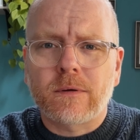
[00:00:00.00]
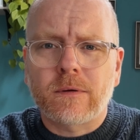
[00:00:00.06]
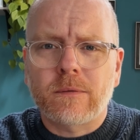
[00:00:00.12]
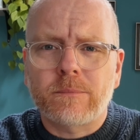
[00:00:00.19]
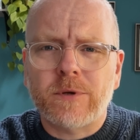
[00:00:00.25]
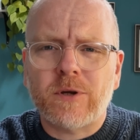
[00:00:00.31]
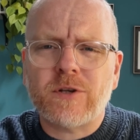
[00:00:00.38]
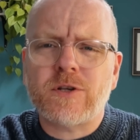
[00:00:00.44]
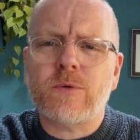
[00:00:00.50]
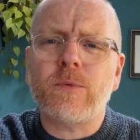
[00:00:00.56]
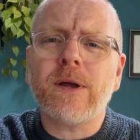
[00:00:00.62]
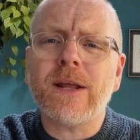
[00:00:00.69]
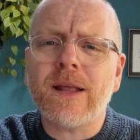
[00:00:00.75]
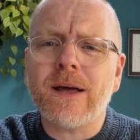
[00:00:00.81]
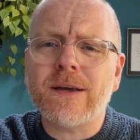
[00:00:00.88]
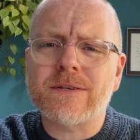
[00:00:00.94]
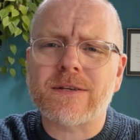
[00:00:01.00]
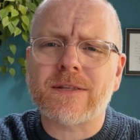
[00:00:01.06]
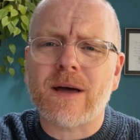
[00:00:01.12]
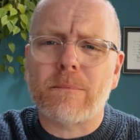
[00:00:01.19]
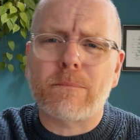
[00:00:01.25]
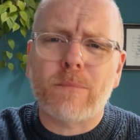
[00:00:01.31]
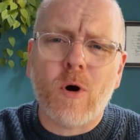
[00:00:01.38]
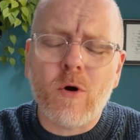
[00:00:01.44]
Because you realise at
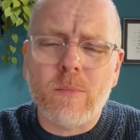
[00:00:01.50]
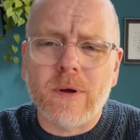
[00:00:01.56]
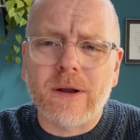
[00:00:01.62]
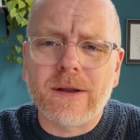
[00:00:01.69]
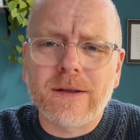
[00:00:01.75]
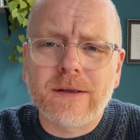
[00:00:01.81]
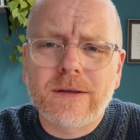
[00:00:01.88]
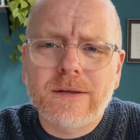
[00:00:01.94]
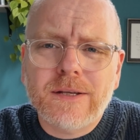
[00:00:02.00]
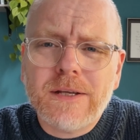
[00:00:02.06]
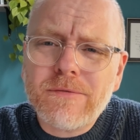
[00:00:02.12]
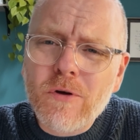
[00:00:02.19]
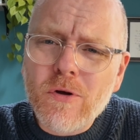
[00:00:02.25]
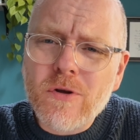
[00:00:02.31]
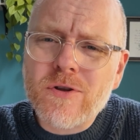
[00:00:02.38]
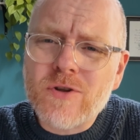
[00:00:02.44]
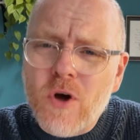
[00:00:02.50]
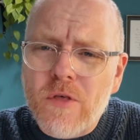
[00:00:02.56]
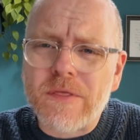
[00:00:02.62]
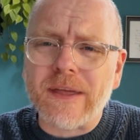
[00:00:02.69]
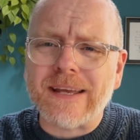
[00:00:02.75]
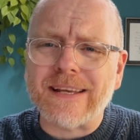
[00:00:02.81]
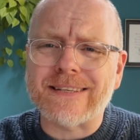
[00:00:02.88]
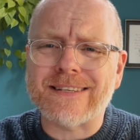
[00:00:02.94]
that moment you've got
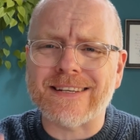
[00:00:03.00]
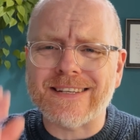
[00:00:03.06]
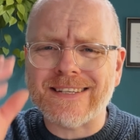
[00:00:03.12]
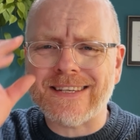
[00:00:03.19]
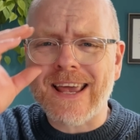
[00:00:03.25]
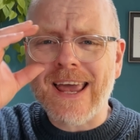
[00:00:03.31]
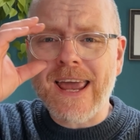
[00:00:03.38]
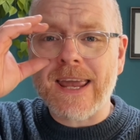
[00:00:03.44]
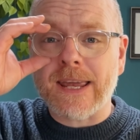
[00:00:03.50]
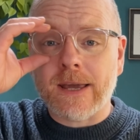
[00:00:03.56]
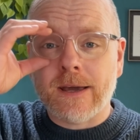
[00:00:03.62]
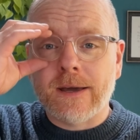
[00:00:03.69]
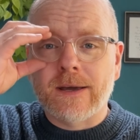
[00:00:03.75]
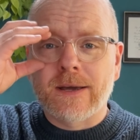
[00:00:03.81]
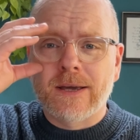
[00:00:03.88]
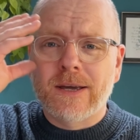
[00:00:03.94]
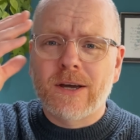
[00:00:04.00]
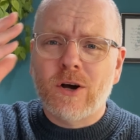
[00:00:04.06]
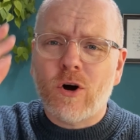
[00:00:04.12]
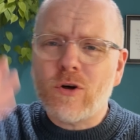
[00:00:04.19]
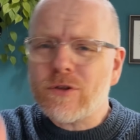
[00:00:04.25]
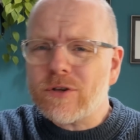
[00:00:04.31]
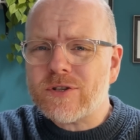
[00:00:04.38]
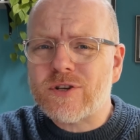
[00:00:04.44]
nothing to say.
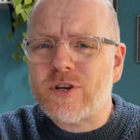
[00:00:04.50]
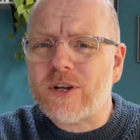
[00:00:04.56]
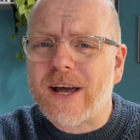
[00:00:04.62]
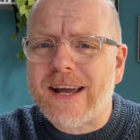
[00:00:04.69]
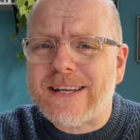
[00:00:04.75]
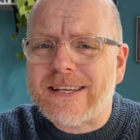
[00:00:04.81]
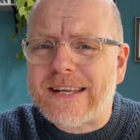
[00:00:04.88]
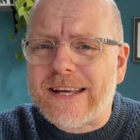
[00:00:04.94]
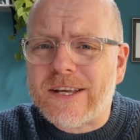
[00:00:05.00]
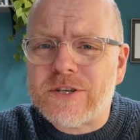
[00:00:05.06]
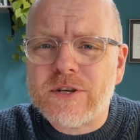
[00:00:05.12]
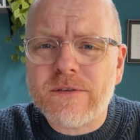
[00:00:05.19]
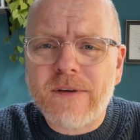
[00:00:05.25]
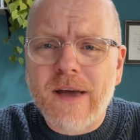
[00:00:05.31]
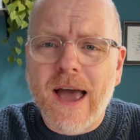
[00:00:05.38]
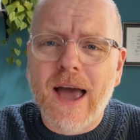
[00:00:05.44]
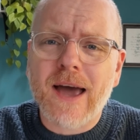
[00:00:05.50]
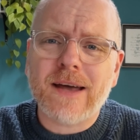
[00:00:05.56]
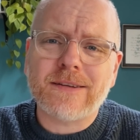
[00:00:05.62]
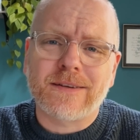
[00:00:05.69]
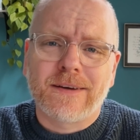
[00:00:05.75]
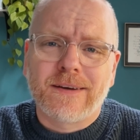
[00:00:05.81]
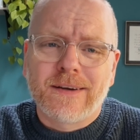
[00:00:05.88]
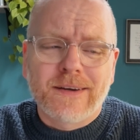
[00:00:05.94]
All those good ideas you've had,
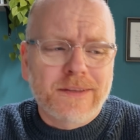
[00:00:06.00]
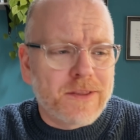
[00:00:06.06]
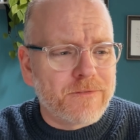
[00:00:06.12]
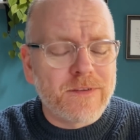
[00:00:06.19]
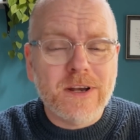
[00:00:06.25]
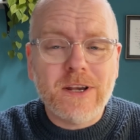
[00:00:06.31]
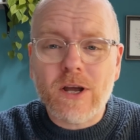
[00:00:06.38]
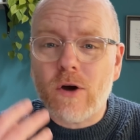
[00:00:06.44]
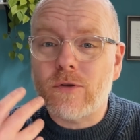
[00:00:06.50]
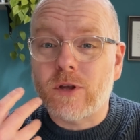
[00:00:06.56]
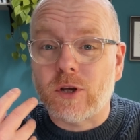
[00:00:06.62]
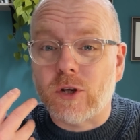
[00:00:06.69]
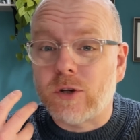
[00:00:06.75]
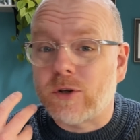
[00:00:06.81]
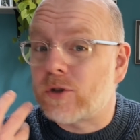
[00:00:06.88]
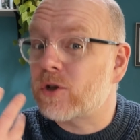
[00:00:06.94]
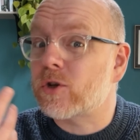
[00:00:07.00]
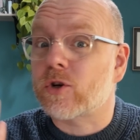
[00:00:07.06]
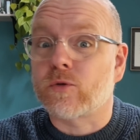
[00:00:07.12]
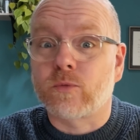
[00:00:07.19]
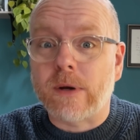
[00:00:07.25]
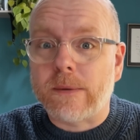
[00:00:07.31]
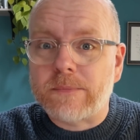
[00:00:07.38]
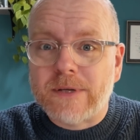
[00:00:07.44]
the video that you'd
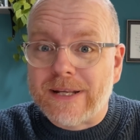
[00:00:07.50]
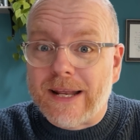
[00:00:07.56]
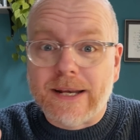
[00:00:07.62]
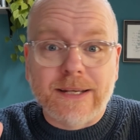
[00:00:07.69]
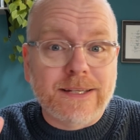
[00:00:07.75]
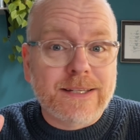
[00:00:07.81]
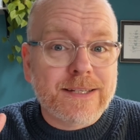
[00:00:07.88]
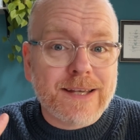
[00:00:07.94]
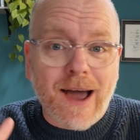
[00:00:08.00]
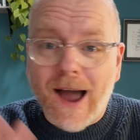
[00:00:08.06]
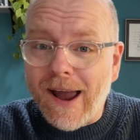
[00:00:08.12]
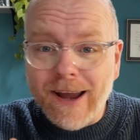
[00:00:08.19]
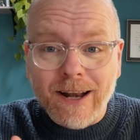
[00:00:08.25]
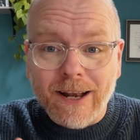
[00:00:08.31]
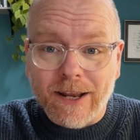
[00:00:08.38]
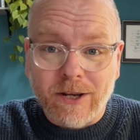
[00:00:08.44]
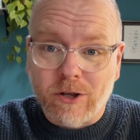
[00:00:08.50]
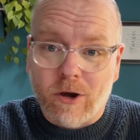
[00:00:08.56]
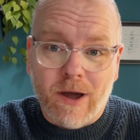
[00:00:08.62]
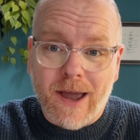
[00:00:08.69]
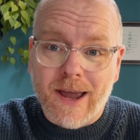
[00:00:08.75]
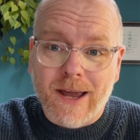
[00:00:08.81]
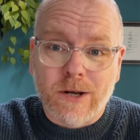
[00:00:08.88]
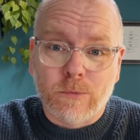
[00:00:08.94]
scripted entirely in your
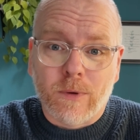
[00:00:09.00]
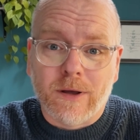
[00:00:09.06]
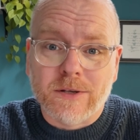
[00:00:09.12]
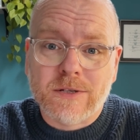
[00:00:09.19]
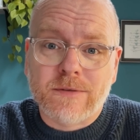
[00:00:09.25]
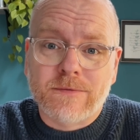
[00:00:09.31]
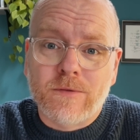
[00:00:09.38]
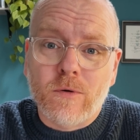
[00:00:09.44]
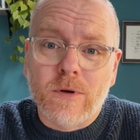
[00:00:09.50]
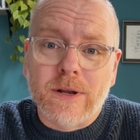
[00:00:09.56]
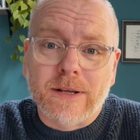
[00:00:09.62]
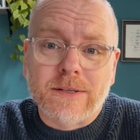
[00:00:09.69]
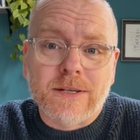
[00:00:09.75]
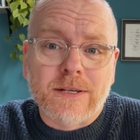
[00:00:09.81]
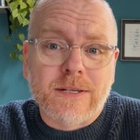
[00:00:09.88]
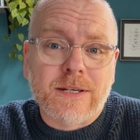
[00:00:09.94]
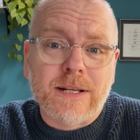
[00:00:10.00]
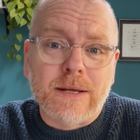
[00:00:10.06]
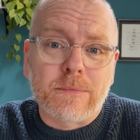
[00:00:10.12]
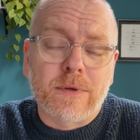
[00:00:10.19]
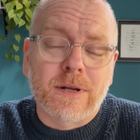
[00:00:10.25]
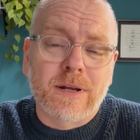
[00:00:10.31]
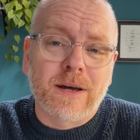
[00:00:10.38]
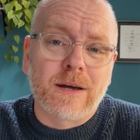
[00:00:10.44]
head whilst falling to sleep
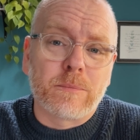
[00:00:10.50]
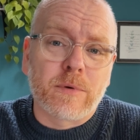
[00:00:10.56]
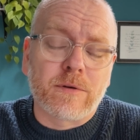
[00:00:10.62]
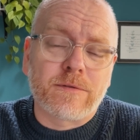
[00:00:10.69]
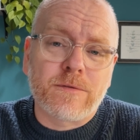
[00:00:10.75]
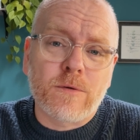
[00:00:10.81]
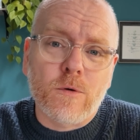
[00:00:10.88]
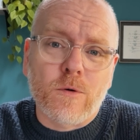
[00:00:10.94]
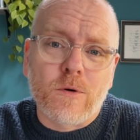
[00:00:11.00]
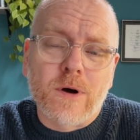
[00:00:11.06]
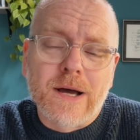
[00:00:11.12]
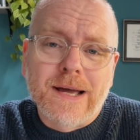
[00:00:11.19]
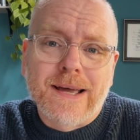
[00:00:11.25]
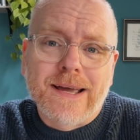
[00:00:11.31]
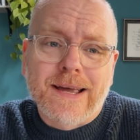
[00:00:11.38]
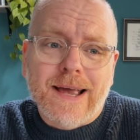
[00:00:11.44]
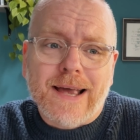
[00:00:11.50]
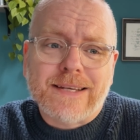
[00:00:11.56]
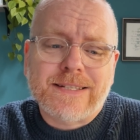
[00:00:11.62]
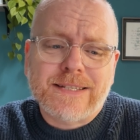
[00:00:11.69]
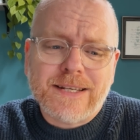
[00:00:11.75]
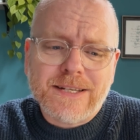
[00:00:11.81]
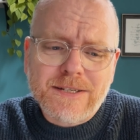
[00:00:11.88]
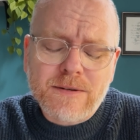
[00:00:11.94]
the night before, has
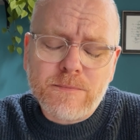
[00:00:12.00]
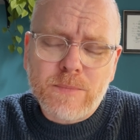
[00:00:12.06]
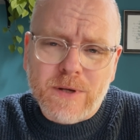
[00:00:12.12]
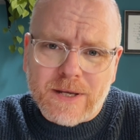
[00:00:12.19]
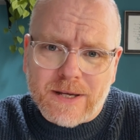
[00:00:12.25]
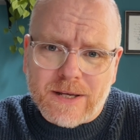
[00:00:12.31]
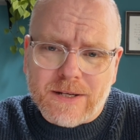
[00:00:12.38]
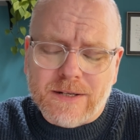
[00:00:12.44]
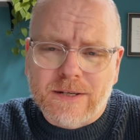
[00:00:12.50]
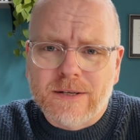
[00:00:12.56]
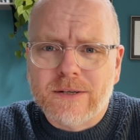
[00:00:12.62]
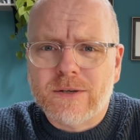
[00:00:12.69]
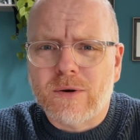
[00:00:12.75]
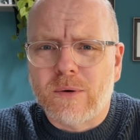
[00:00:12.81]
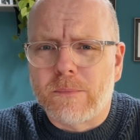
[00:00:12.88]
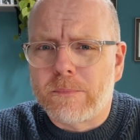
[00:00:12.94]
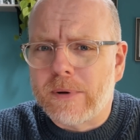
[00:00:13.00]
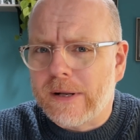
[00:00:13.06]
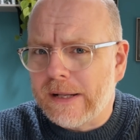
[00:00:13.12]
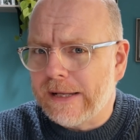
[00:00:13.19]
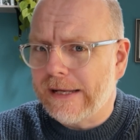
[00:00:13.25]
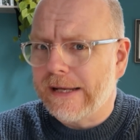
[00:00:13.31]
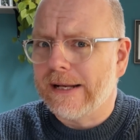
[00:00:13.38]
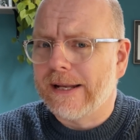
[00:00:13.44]
disappeared
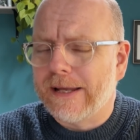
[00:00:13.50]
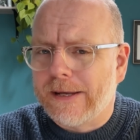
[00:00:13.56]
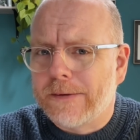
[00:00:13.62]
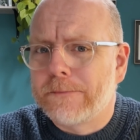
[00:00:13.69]
completely.